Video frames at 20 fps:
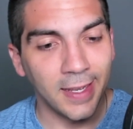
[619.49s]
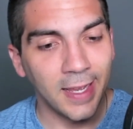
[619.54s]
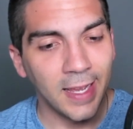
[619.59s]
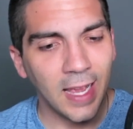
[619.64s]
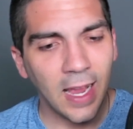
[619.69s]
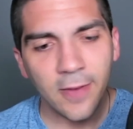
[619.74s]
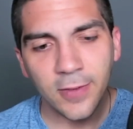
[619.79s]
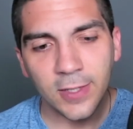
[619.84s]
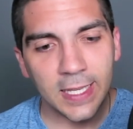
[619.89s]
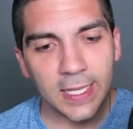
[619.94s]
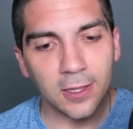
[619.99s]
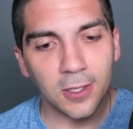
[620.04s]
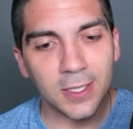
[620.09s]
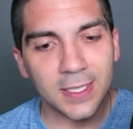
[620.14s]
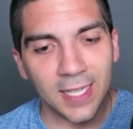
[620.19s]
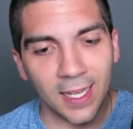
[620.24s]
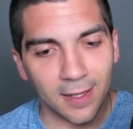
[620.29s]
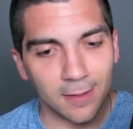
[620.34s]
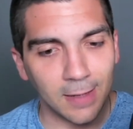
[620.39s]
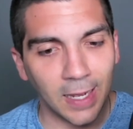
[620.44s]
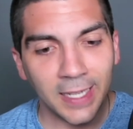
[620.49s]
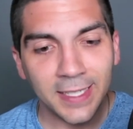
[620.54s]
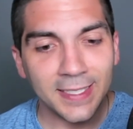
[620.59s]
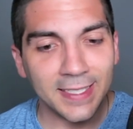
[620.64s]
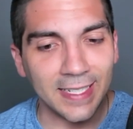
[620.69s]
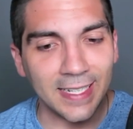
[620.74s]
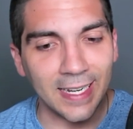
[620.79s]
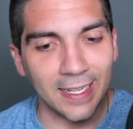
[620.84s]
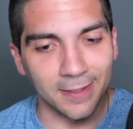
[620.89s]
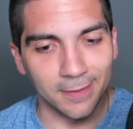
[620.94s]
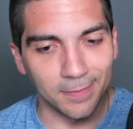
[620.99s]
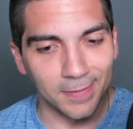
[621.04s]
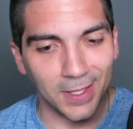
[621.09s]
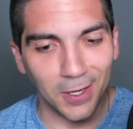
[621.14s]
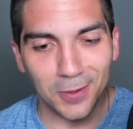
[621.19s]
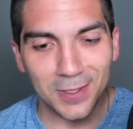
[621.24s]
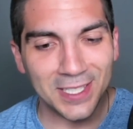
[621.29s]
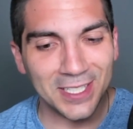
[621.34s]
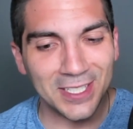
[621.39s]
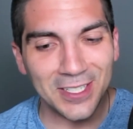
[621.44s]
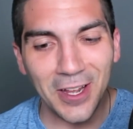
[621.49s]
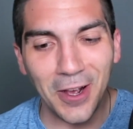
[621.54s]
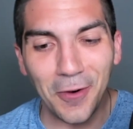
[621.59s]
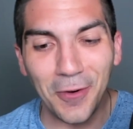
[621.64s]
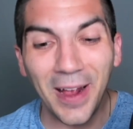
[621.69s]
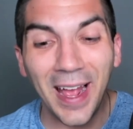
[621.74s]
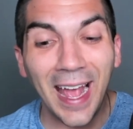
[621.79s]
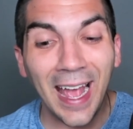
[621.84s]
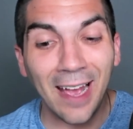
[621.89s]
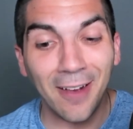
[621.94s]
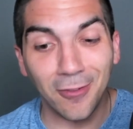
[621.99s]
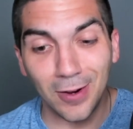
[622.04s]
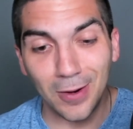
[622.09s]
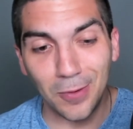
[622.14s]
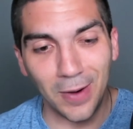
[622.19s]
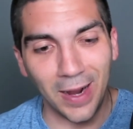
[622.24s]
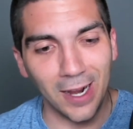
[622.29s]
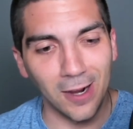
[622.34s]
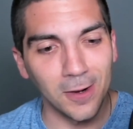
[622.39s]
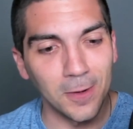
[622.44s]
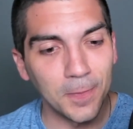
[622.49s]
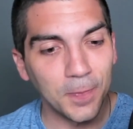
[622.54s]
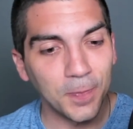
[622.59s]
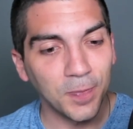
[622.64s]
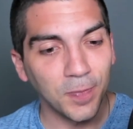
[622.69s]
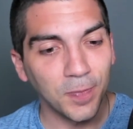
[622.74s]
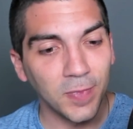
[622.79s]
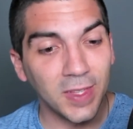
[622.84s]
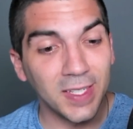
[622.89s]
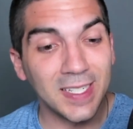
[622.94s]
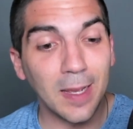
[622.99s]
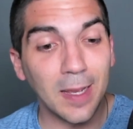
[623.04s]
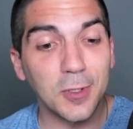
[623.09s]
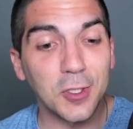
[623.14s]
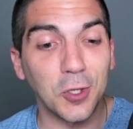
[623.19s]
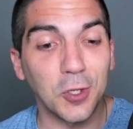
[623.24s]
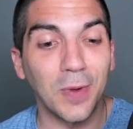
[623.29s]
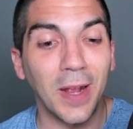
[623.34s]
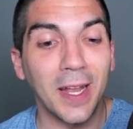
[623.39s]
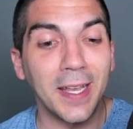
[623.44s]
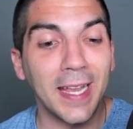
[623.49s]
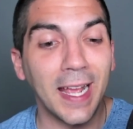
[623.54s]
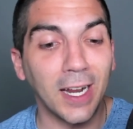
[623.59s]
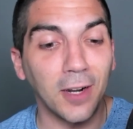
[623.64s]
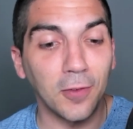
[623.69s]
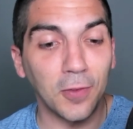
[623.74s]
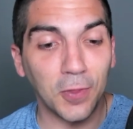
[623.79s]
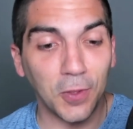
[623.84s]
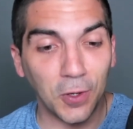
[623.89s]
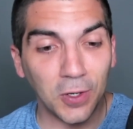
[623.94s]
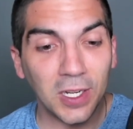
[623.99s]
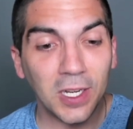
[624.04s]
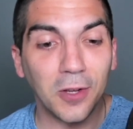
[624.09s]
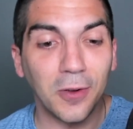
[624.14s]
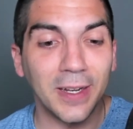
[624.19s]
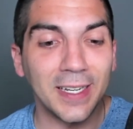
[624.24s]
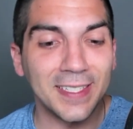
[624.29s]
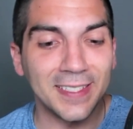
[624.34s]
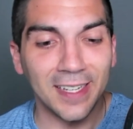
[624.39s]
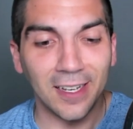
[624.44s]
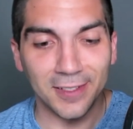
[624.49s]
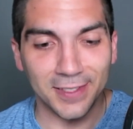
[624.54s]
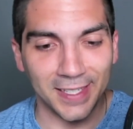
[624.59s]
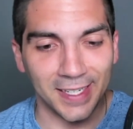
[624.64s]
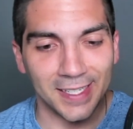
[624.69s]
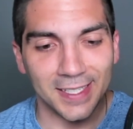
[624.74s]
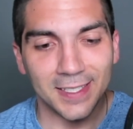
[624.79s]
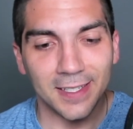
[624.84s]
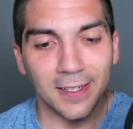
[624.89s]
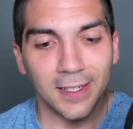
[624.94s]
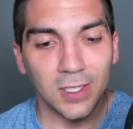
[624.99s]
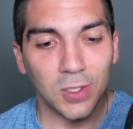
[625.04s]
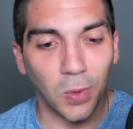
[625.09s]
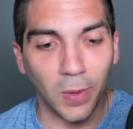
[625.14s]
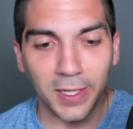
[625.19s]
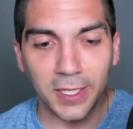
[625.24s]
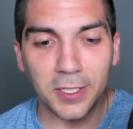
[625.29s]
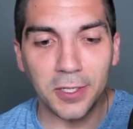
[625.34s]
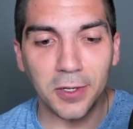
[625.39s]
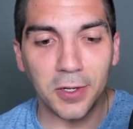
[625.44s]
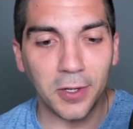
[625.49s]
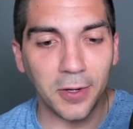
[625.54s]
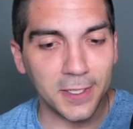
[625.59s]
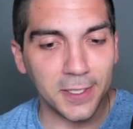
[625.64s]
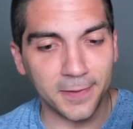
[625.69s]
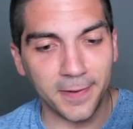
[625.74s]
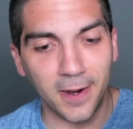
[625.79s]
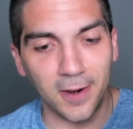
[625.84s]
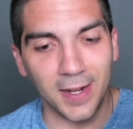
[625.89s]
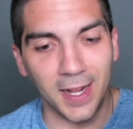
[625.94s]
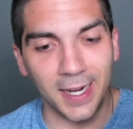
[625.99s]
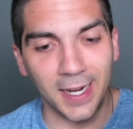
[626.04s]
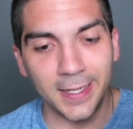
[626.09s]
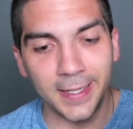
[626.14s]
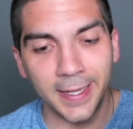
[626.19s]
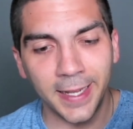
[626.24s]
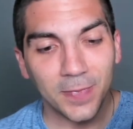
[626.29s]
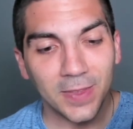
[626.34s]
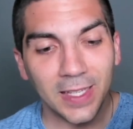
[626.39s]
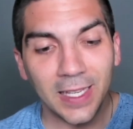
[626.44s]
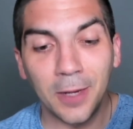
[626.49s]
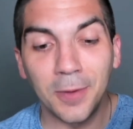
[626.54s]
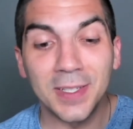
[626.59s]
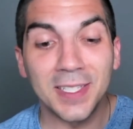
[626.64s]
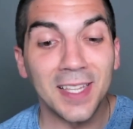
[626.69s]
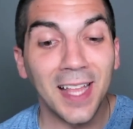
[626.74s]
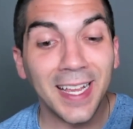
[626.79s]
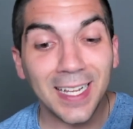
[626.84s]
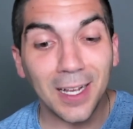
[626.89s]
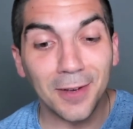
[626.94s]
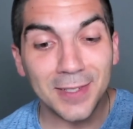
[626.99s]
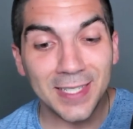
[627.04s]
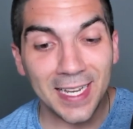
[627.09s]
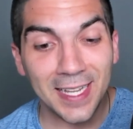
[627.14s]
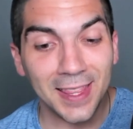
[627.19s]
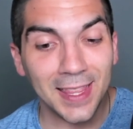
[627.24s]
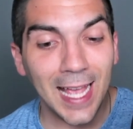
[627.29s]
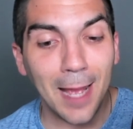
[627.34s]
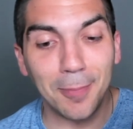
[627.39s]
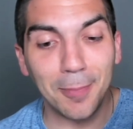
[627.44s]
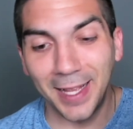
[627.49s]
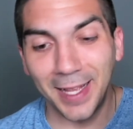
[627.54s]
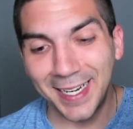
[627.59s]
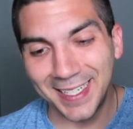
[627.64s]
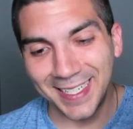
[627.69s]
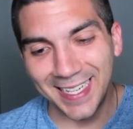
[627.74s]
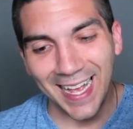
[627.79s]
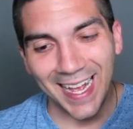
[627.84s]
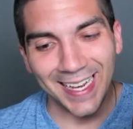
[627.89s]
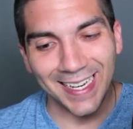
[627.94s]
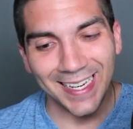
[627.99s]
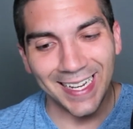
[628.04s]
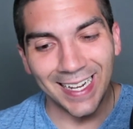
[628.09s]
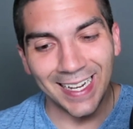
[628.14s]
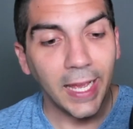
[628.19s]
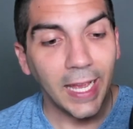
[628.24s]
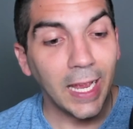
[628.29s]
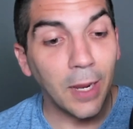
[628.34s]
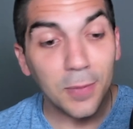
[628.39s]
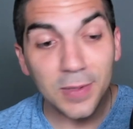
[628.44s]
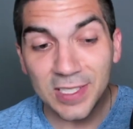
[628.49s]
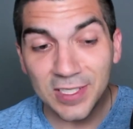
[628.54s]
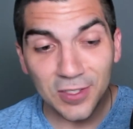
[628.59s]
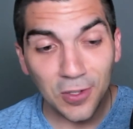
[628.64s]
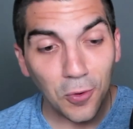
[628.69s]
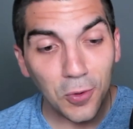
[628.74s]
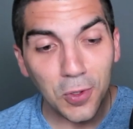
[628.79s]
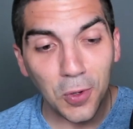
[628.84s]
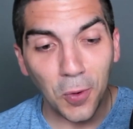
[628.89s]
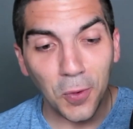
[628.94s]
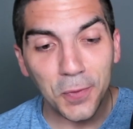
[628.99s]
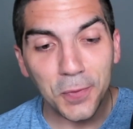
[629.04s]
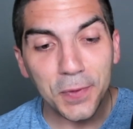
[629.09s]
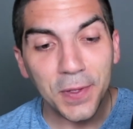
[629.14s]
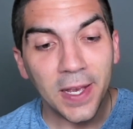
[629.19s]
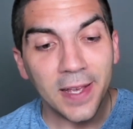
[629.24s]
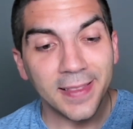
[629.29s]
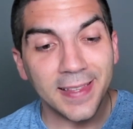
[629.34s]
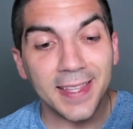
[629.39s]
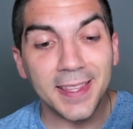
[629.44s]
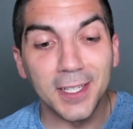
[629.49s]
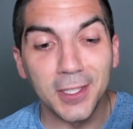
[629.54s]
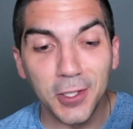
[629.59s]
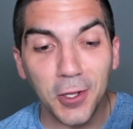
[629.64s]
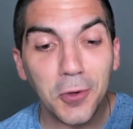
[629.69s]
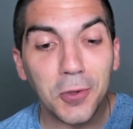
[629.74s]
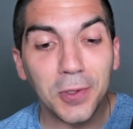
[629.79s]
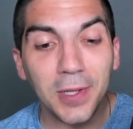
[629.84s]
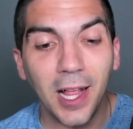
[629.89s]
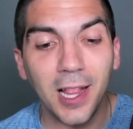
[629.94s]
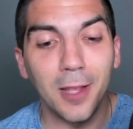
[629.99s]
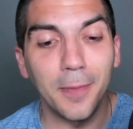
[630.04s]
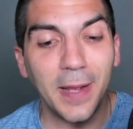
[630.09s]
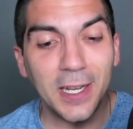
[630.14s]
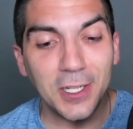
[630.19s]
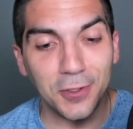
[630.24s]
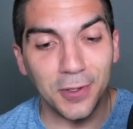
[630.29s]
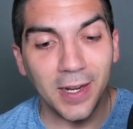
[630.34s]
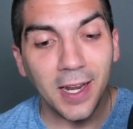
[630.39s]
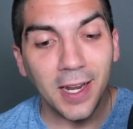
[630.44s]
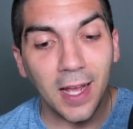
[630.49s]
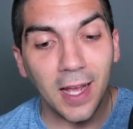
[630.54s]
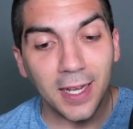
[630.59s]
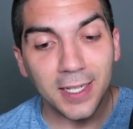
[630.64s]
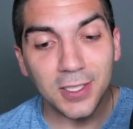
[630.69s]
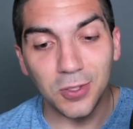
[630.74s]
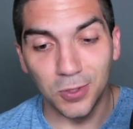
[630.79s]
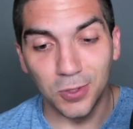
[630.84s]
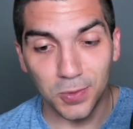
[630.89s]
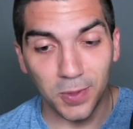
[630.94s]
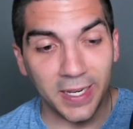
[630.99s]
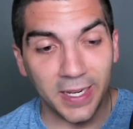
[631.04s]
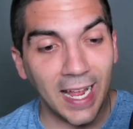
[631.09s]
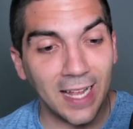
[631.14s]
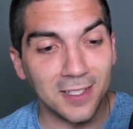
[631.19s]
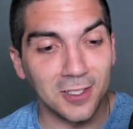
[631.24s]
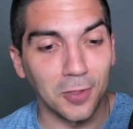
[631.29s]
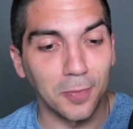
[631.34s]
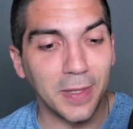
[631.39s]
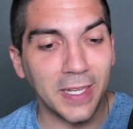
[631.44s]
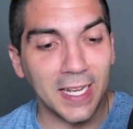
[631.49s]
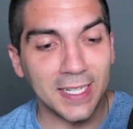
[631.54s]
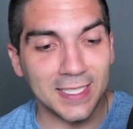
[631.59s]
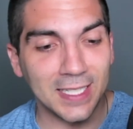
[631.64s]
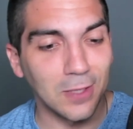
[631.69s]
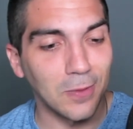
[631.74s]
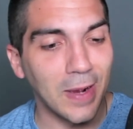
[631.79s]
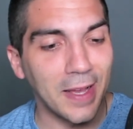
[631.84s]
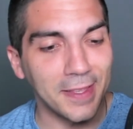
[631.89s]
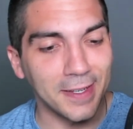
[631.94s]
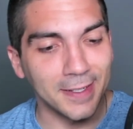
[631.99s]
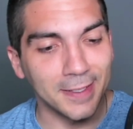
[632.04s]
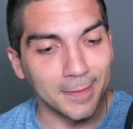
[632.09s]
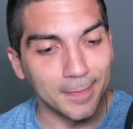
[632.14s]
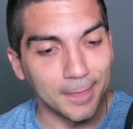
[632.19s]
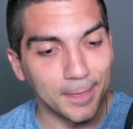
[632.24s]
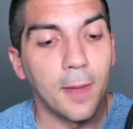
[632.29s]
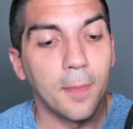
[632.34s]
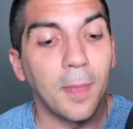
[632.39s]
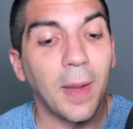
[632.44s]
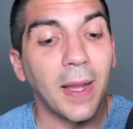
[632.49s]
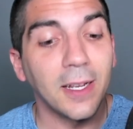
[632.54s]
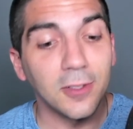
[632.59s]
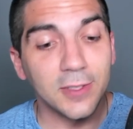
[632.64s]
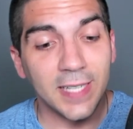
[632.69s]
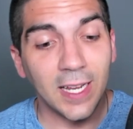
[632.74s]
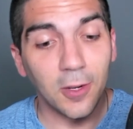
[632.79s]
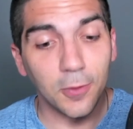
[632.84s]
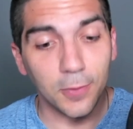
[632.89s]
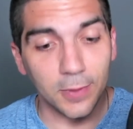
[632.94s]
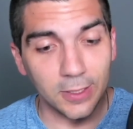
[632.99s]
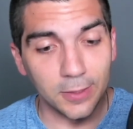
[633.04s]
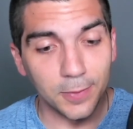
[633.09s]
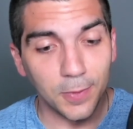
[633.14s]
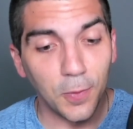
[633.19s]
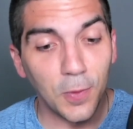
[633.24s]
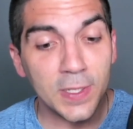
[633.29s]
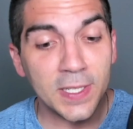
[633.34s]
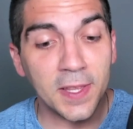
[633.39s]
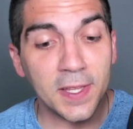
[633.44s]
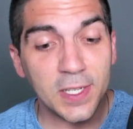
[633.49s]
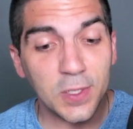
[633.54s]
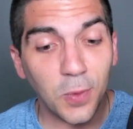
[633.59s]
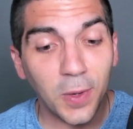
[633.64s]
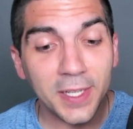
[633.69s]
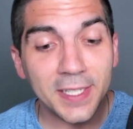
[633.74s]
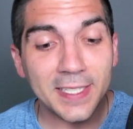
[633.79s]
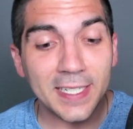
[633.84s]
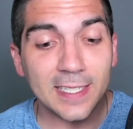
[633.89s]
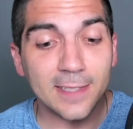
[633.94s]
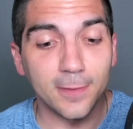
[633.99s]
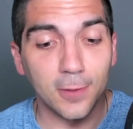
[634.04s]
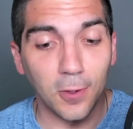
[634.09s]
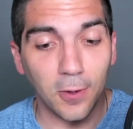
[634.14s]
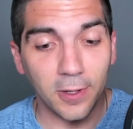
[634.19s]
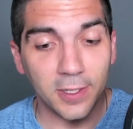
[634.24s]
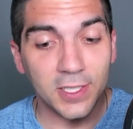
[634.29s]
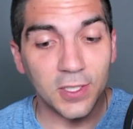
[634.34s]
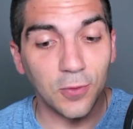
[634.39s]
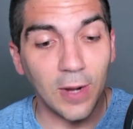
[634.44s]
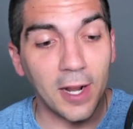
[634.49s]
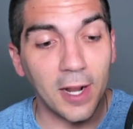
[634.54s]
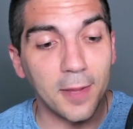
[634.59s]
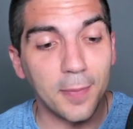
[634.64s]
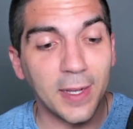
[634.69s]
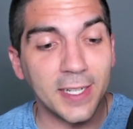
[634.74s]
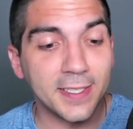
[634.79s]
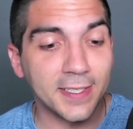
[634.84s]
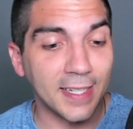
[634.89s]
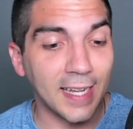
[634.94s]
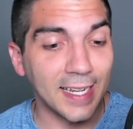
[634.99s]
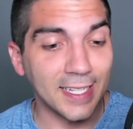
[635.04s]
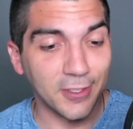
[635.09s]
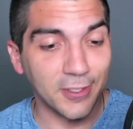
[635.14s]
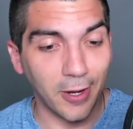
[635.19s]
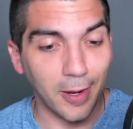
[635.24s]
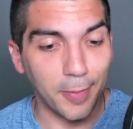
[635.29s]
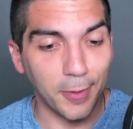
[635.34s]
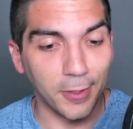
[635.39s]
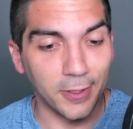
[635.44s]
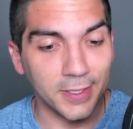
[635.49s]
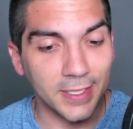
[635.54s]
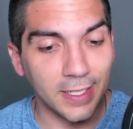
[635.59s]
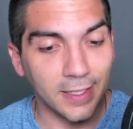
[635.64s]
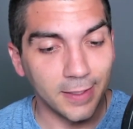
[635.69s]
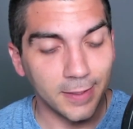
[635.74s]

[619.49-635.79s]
Everything looked icy and there was snow everywhere. The temperature read negative 30 degrees Celsius, 22 degrees Fahrenheit. It was like I was in Lapland again. It was so cold that the local elementary and high schools were canceled because of the weather. My hotel room was on the 26th floor, surrounded by skyscrapers.